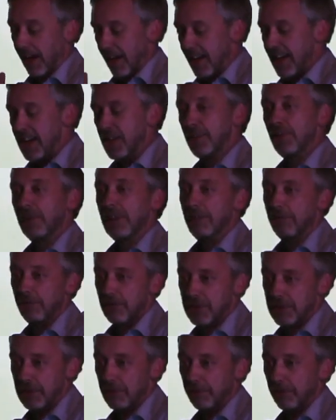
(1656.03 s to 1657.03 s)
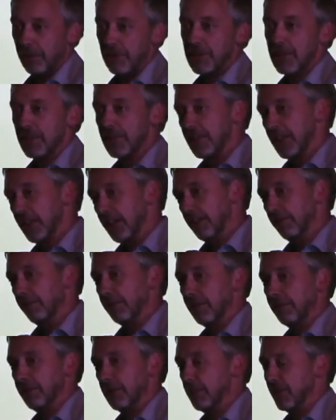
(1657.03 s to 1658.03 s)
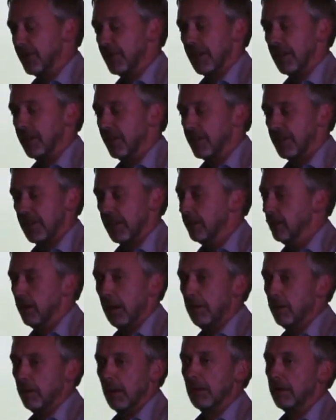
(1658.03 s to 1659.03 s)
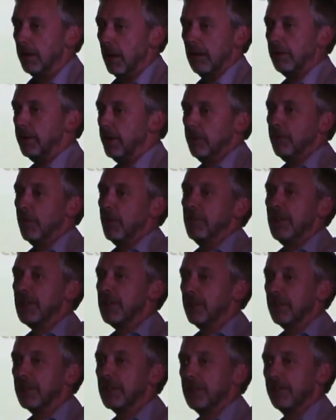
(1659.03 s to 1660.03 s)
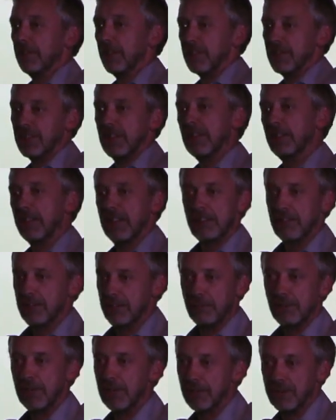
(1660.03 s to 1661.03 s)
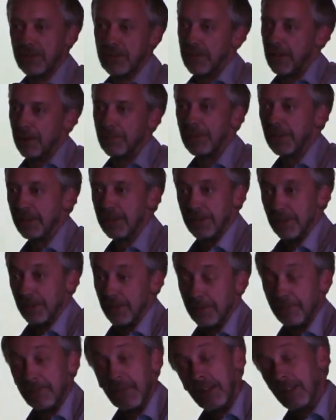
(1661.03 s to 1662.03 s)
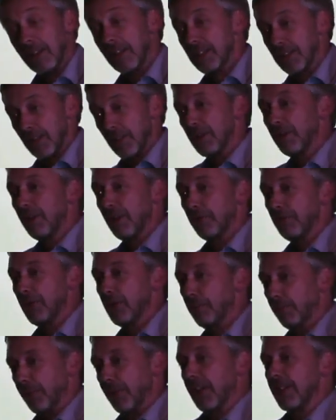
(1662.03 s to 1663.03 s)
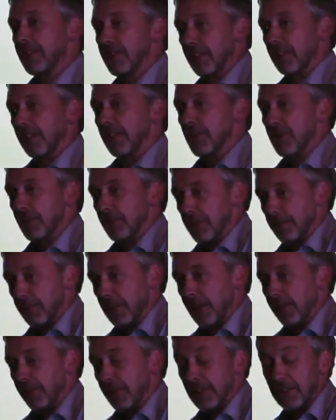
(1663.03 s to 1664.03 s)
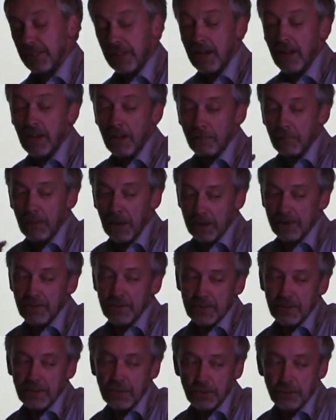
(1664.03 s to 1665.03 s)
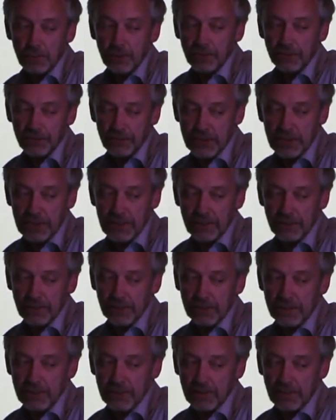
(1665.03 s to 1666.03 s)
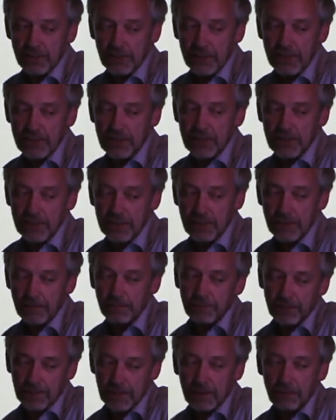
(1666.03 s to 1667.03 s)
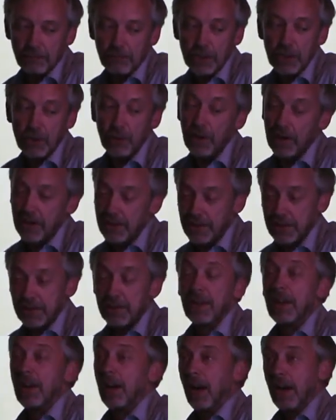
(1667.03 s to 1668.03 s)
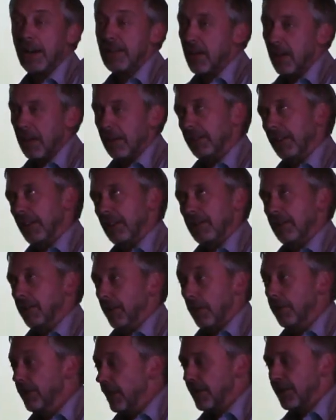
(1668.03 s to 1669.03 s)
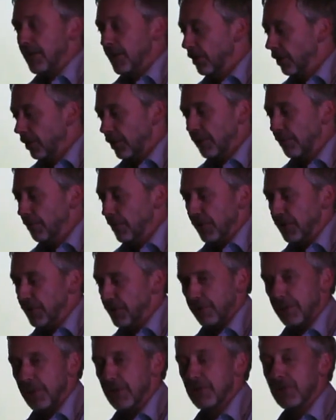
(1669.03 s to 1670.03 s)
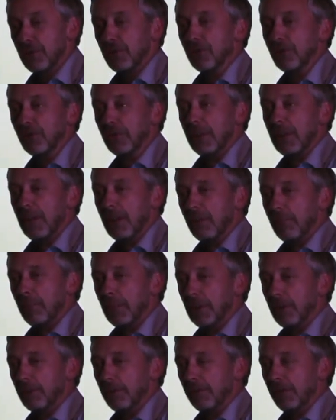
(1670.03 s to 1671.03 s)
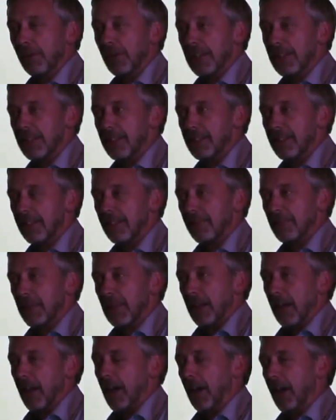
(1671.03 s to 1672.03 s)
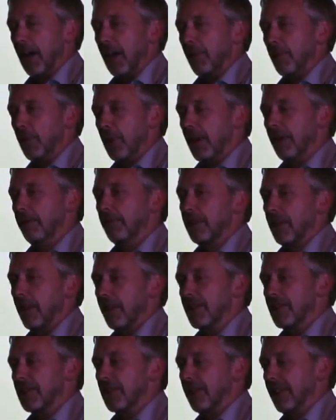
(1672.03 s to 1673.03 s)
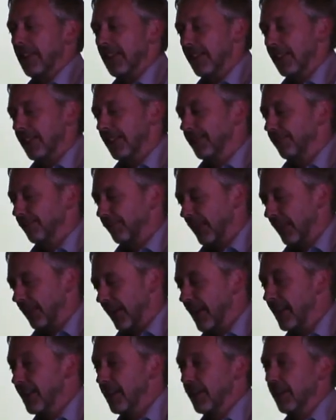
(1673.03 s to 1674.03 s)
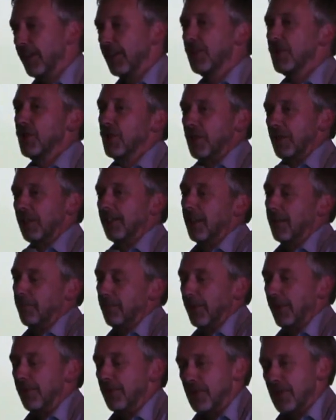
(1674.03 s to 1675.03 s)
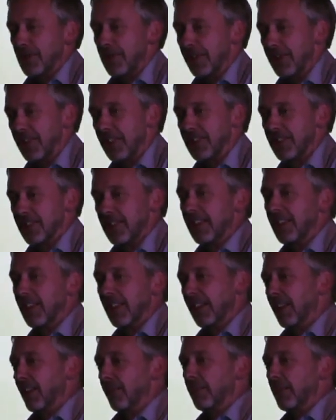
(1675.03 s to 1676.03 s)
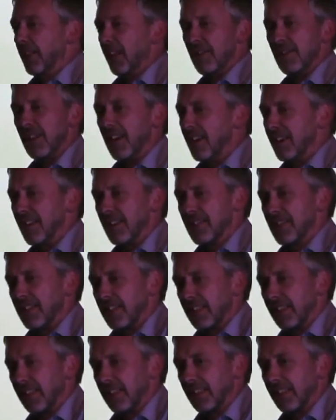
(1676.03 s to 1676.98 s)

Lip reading: Equally vociferous is the other 50% that say, no, no, no, don't want my doctor asking, get someone else to come in and do it. So there are real practical issues about this. But you will see that this request, you know, it's not compulsory at all, but you'll find, and we have a slightly English approach to this, we don't ask.